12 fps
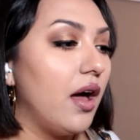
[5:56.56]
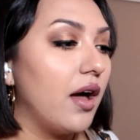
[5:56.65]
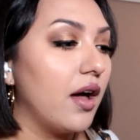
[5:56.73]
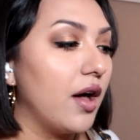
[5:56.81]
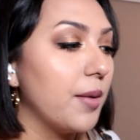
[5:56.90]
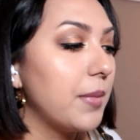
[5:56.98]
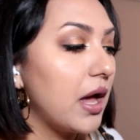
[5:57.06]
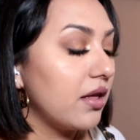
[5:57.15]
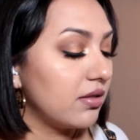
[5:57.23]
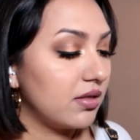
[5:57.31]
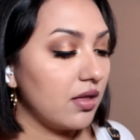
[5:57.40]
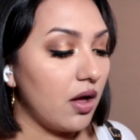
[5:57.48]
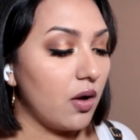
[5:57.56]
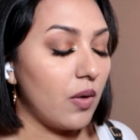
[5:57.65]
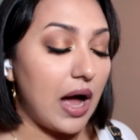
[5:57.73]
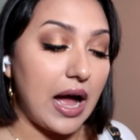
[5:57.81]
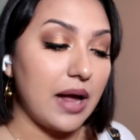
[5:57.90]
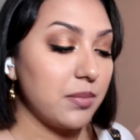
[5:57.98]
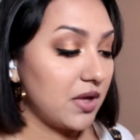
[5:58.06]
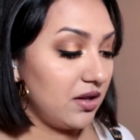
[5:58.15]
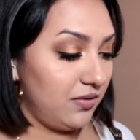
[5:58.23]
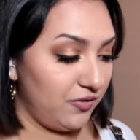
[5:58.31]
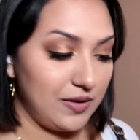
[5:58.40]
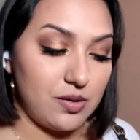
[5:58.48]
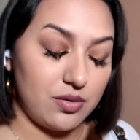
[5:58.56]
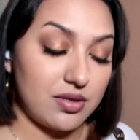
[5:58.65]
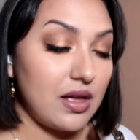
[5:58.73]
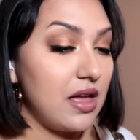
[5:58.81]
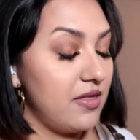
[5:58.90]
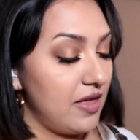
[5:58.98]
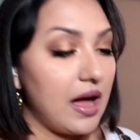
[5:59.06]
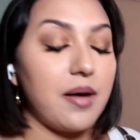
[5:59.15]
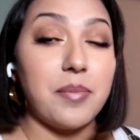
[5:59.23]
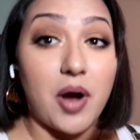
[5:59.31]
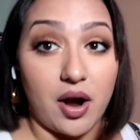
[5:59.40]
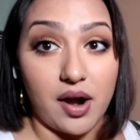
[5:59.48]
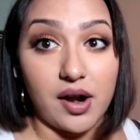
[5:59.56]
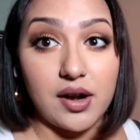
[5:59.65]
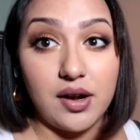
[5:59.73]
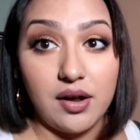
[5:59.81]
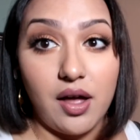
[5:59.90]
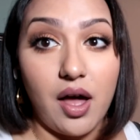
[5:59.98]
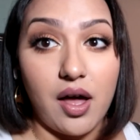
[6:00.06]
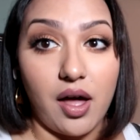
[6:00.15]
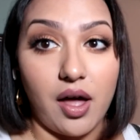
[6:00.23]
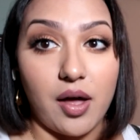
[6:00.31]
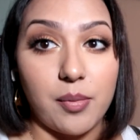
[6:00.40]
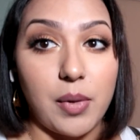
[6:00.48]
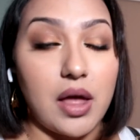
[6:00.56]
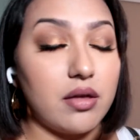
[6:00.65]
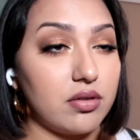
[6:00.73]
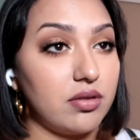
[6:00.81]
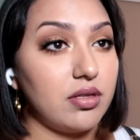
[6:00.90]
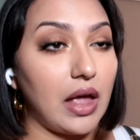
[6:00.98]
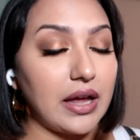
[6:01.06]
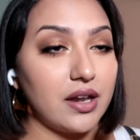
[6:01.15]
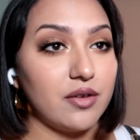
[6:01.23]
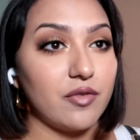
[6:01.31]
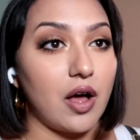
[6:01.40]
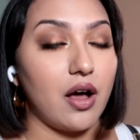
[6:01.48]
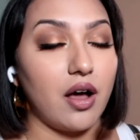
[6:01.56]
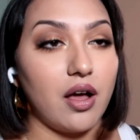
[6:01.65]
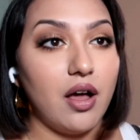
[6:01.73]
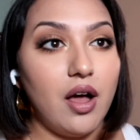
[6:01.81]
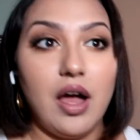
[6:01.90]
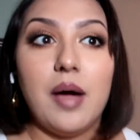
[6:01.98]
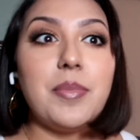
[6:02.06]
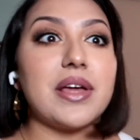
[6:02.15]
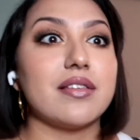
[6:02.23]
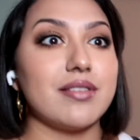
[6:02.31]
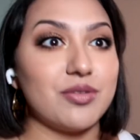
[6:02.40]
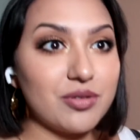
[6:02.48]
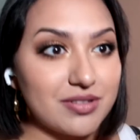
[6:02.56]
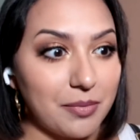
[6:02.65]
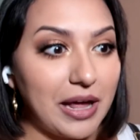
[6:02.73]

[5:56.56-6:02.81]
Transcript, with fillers: Um, so I'm confused in that part. Um, second of all, because this was